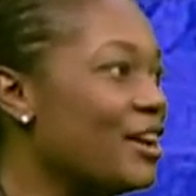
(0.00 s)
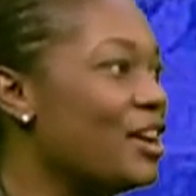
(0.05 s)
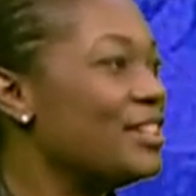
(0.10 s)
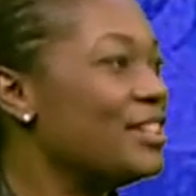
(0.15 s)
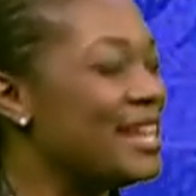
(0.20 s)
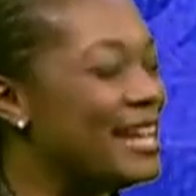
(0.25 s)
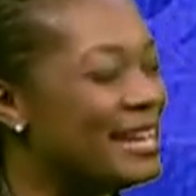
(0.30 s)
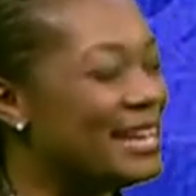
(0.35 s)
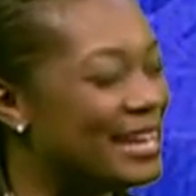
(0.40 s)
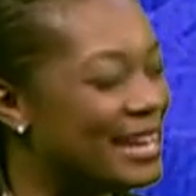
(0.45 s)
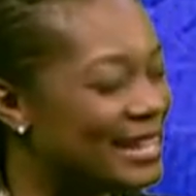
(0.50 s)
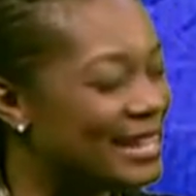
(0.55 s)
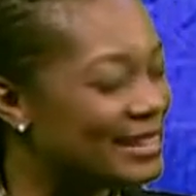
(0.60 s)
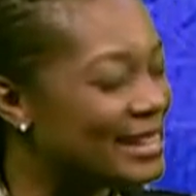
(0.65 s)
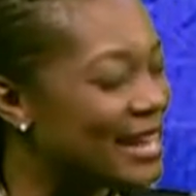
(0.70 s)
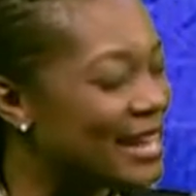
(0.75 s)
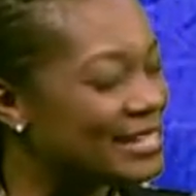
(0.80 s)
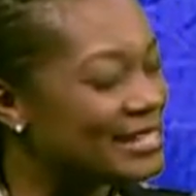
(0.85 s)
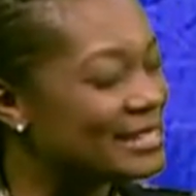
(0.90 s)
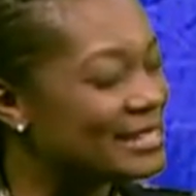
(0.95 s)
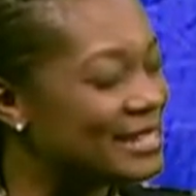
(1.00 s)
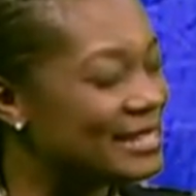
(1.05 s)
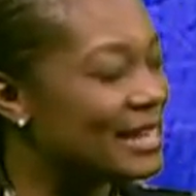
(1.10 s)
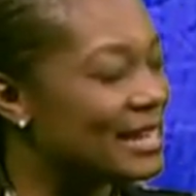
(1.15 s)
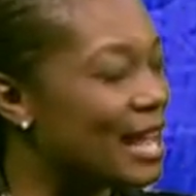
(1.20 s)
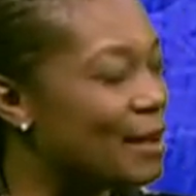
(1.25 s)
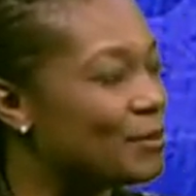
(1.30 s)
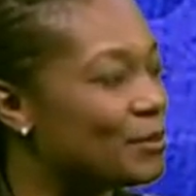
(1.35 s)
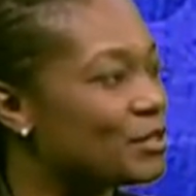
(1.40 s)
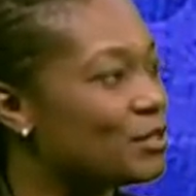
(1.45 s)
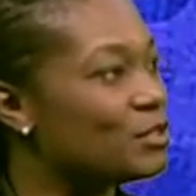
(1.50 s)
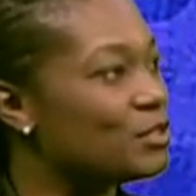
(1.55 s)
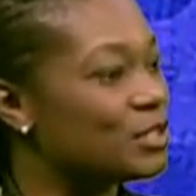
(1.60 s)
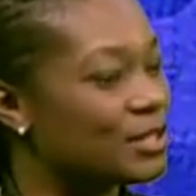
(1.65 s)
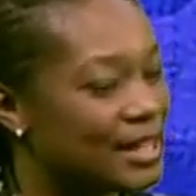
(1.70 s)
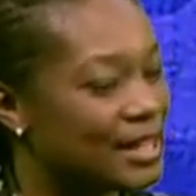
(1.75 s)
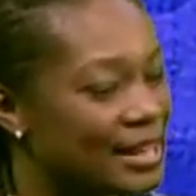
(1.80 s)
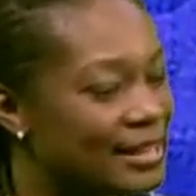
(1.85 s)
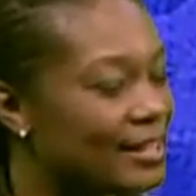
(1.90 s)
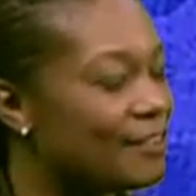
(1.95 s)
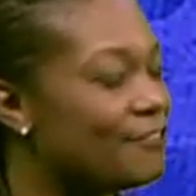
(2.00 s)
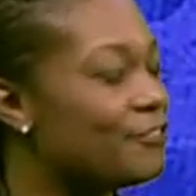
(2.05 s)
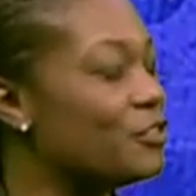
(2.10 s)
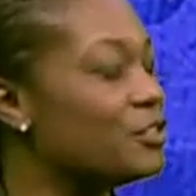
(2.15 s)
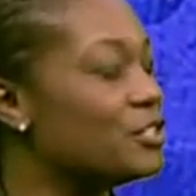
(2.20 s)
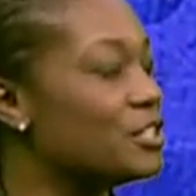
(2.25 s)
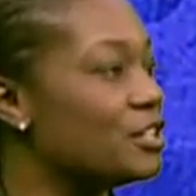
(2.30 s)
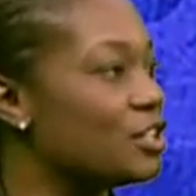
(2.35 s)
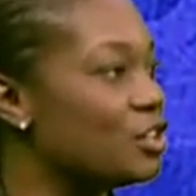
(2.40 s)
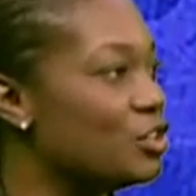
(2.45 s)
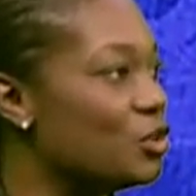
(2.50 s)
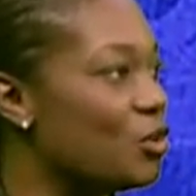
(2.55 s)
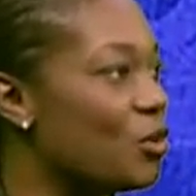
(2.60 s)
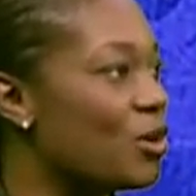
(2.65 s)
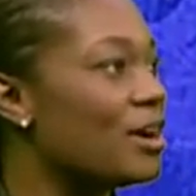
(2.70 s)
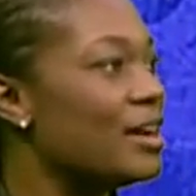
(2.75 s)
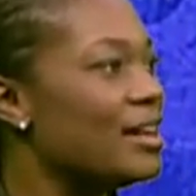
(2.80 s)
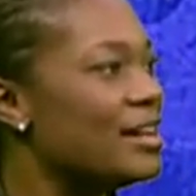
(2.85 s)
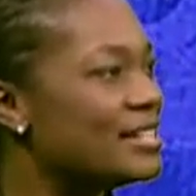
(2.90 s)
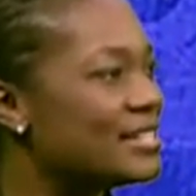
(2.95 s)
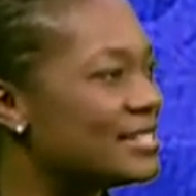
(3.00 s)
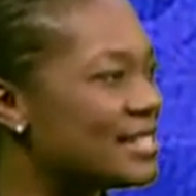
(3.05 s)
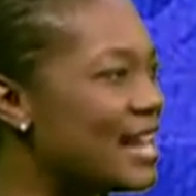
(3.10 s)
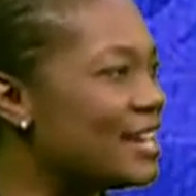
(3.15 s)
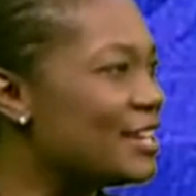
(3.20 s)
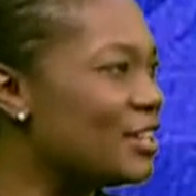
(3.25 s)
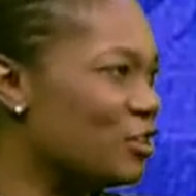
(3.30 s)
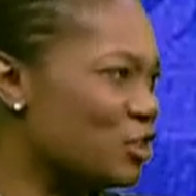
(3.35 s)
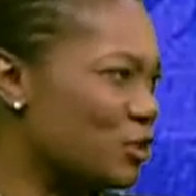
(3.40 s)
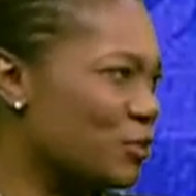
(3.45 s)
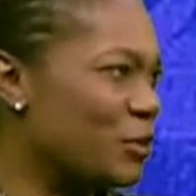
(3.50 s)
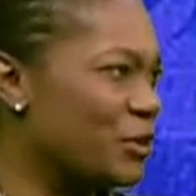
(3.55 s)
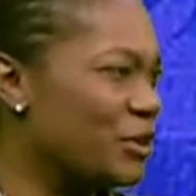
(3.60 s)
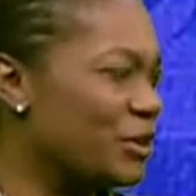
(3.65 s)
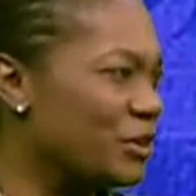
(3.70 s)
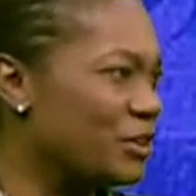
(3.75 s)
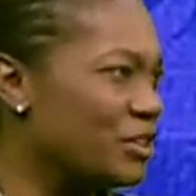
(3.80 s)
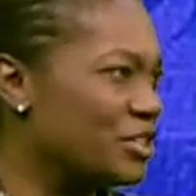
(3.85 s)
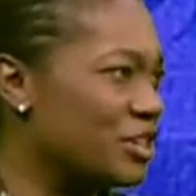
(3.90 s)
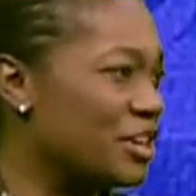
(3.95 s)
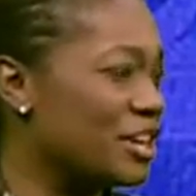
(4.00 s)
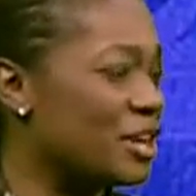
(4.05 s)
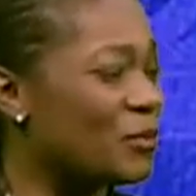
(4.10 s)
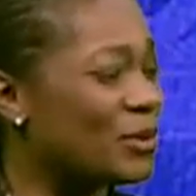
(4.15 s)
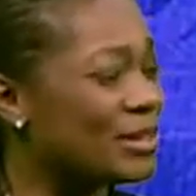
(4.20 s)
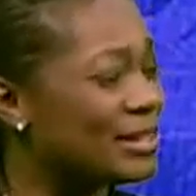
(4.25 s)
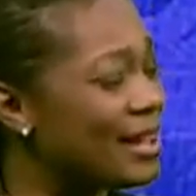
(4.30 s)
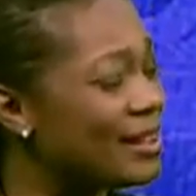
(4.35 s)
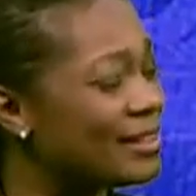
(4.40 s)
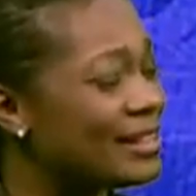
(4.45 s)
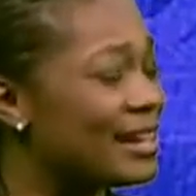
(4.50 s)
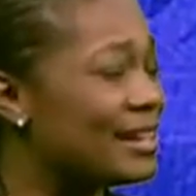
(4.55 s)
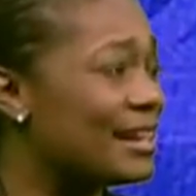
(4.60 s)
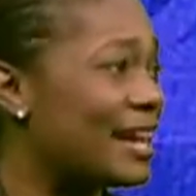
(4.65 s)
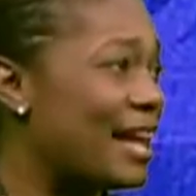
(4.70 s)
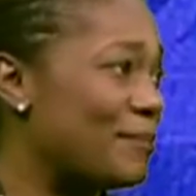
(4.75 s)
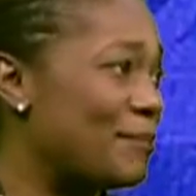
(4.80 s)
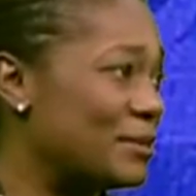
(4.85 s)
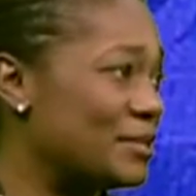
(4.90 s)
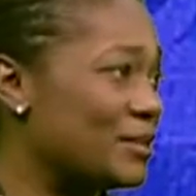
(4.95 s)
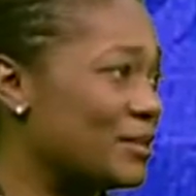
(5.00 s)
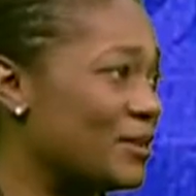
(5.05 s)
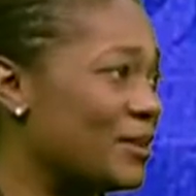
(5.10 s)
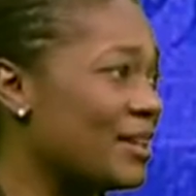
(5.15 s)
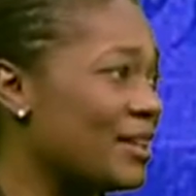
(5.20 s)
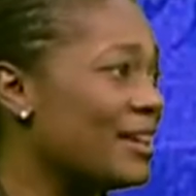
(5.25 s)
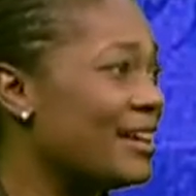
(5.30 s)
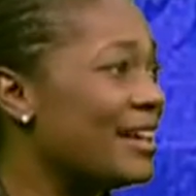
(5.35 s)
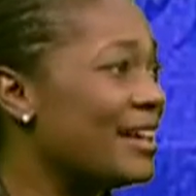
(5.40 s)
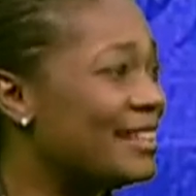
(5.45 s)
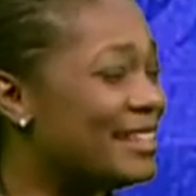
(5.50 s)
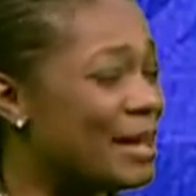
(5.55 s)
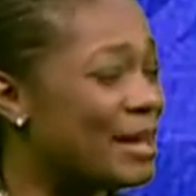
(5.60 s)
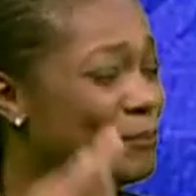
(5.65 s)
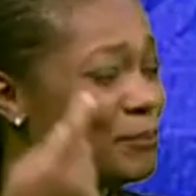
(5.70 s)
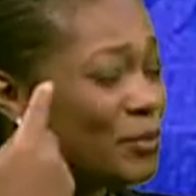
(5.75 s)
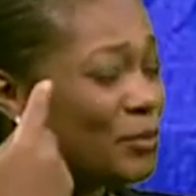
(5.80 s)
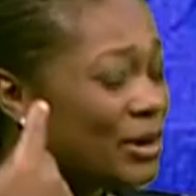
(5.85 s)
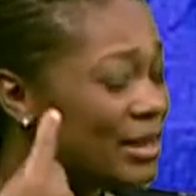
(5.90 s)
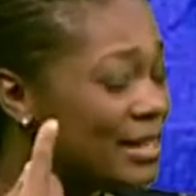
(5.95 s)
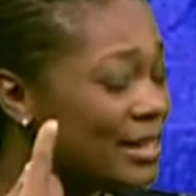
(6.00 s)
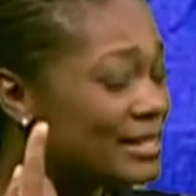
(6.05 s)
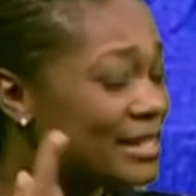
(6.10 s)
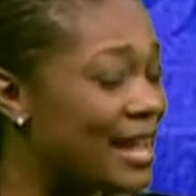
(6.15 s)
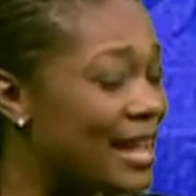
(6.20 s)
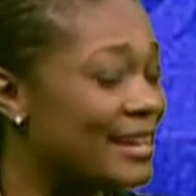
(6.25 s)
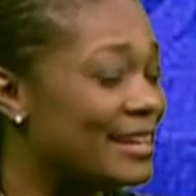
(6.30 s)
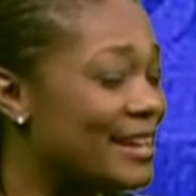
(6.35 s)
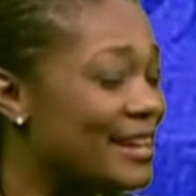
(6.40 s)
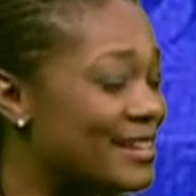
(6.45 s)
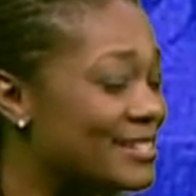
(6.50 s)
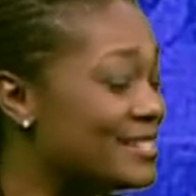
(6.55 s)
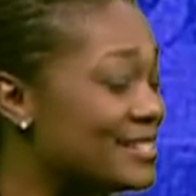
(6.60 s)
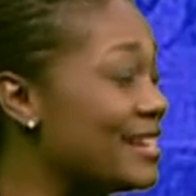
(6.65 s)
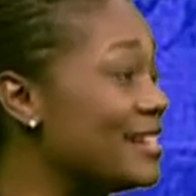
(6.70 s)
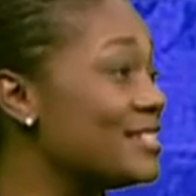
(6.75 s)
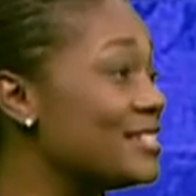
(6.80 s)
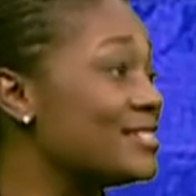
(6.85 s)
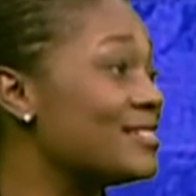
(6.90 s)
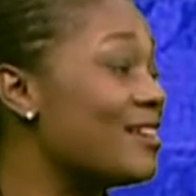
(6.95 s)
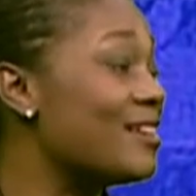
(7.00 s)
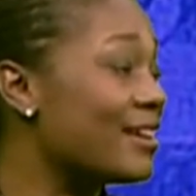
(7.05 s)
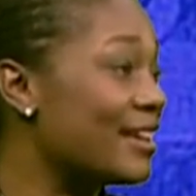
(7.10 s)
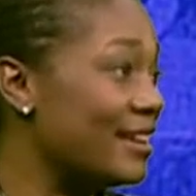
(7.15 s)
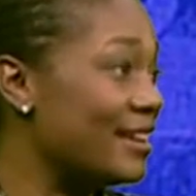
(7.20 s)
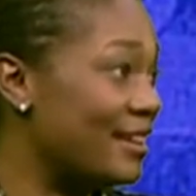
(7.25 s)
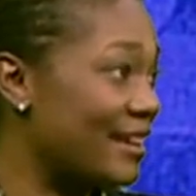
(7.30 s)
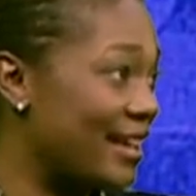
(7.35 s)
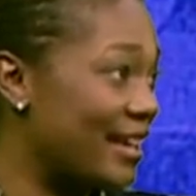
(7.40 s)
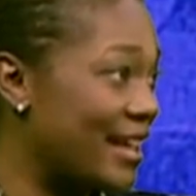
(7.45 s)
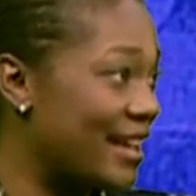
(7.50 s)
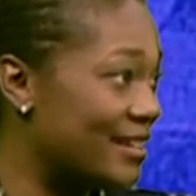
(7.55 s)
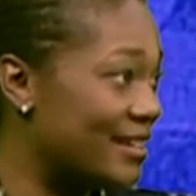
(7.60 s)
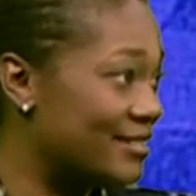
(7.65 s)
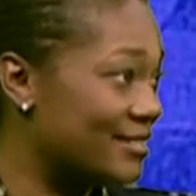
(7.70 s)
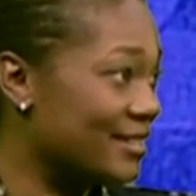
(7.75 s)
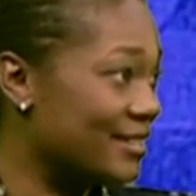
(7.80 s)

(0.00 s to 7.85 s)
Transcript: They need that seed capital to get their foot in the door, start the entrepreneurial journey. Without that capital, their brilliant ideas stay stuck in their head